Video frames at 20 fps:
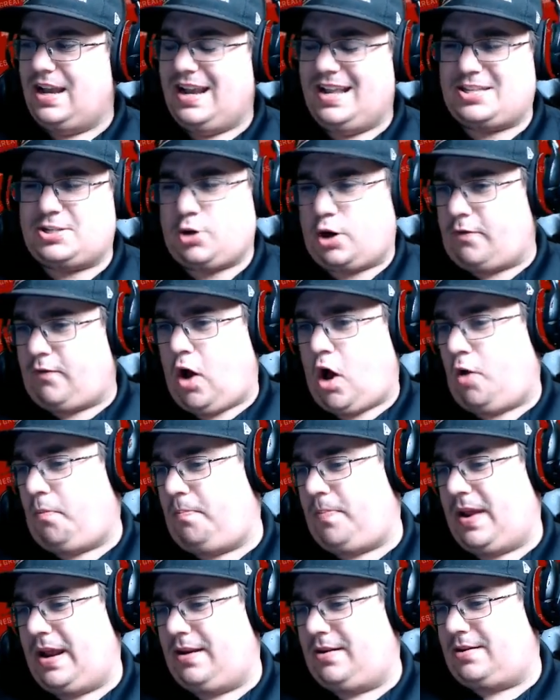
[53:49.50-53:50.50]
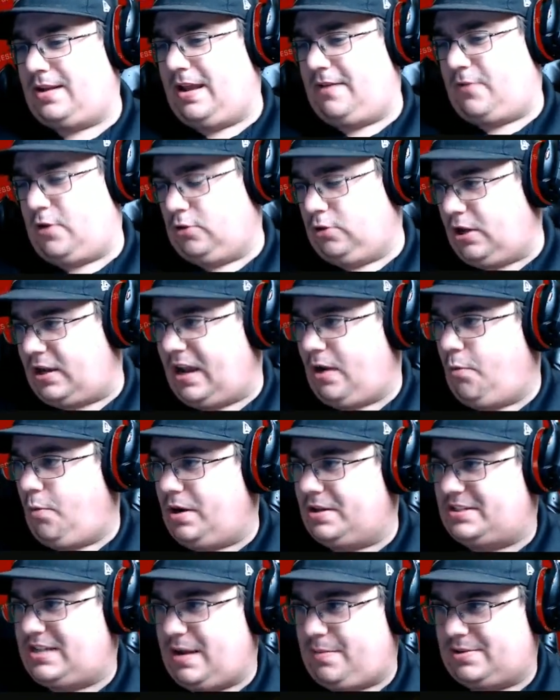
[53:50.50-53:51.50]
It's sort of all been, if you look at
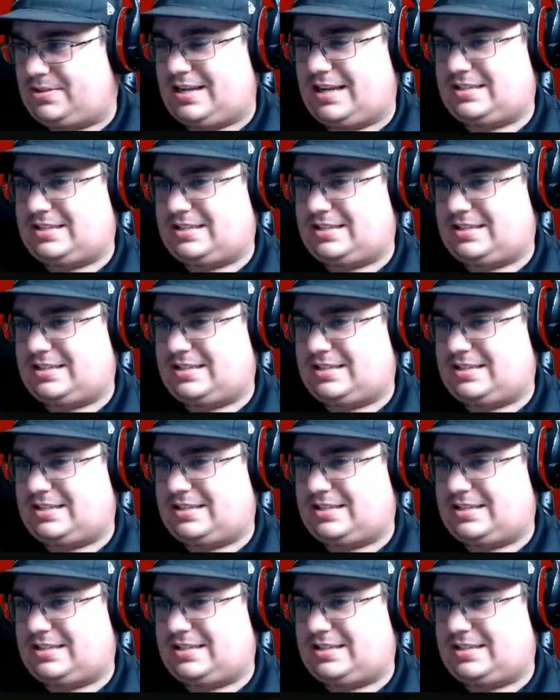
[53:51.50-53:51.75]
one sample size